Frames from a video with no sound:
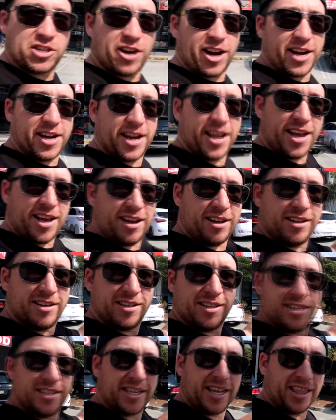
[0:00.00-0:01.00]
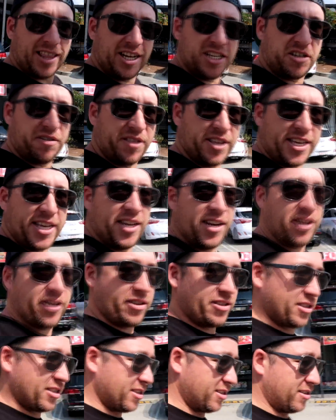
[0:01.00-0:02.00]
Train now to get lunch for the
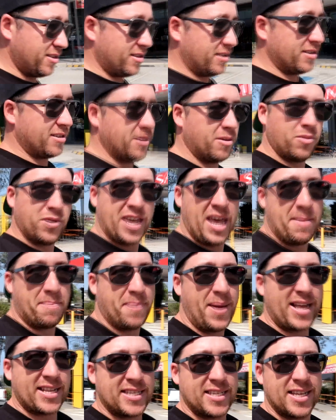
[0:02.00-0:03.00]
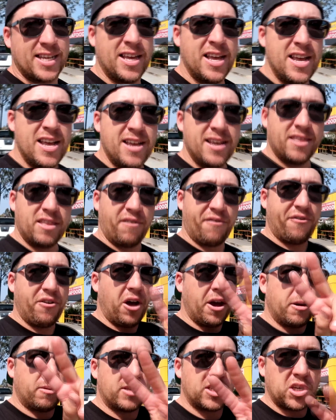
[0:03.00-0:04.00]
kiddos. We'll get back to the
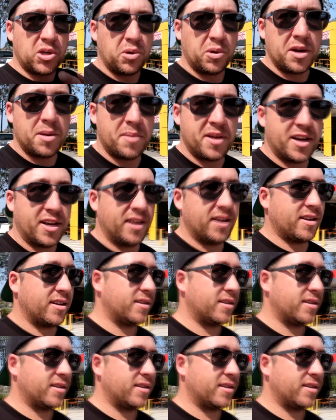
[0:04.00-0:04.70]
final 2 in a minute.